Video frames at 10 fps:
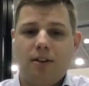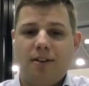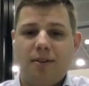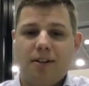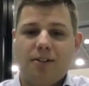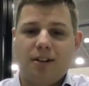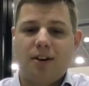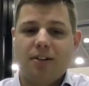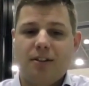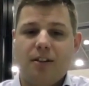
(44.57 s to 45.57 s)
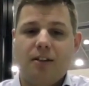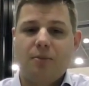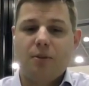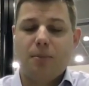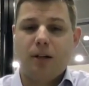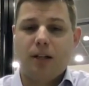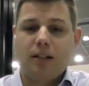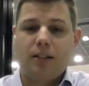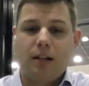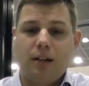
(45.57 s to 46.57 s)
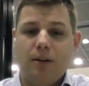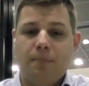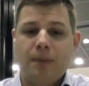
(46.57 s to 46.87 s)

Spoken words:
around sizing with polyethylene.